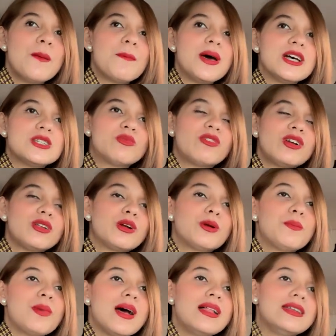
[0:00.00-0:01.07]
passport, or
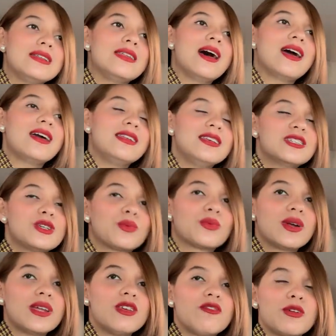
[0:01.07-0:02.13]
valid IDs
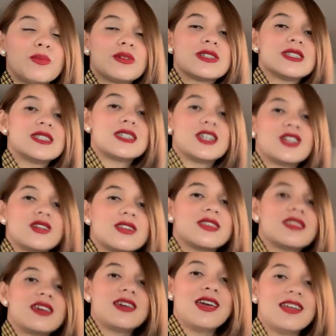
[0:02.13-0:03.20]
ready for presentation
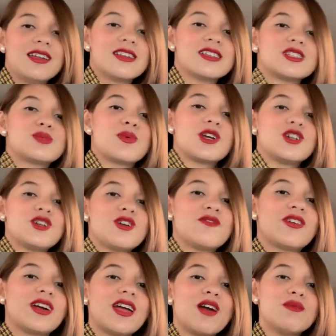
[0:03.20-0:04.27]
at the gate and inspection of
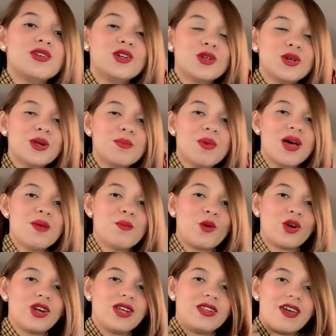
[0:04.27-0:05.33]
our cabin crew upon
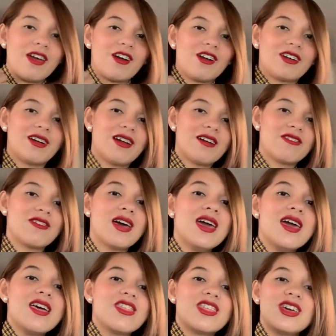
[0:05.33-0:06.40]
boarding the aircraft.
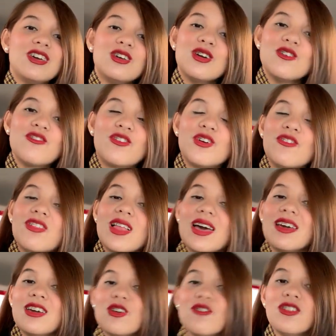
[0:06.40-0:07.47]
Thank you for
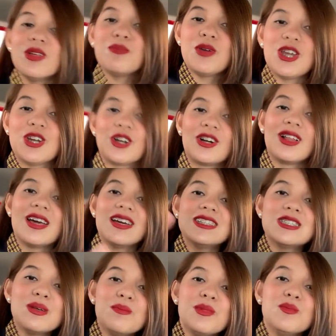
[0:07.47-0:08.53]
flying Philippine
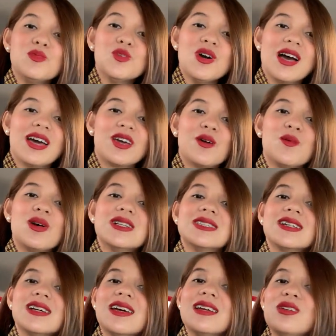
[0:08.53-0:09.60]
Airlines. Mabuhay!
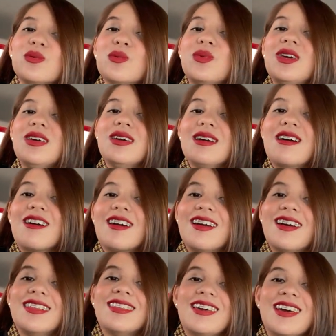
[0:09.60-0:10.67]
Once again, we are
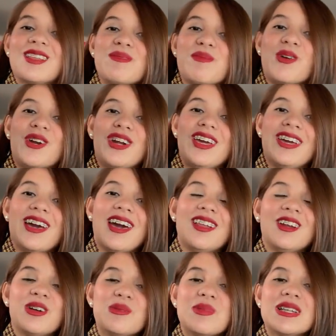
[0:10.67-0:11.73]
not yet boarding.
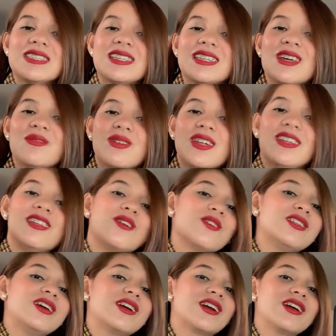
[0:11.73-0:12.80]
Kindly remain seated within the
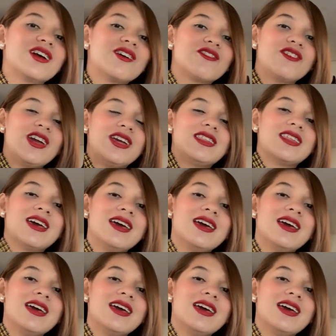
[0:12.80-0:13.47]
holding area of gate